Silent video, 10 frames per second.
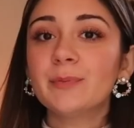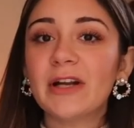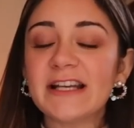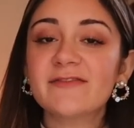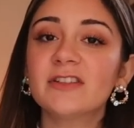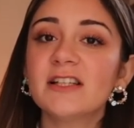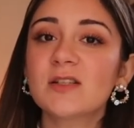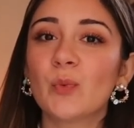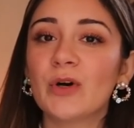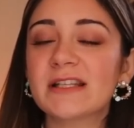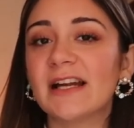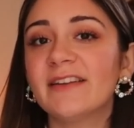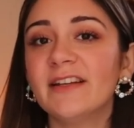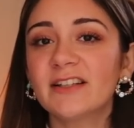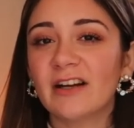The price for this was I
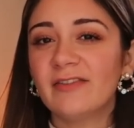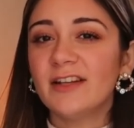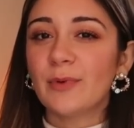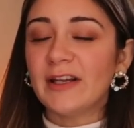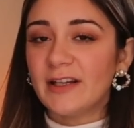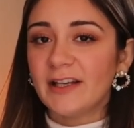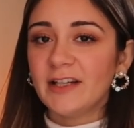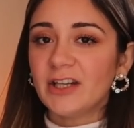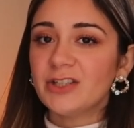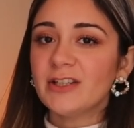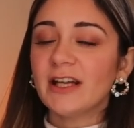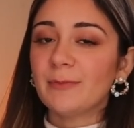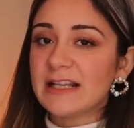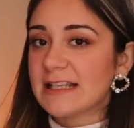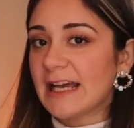think roughly 2900 and
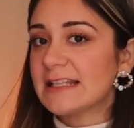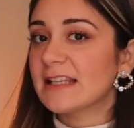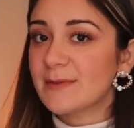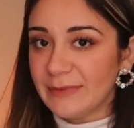my size is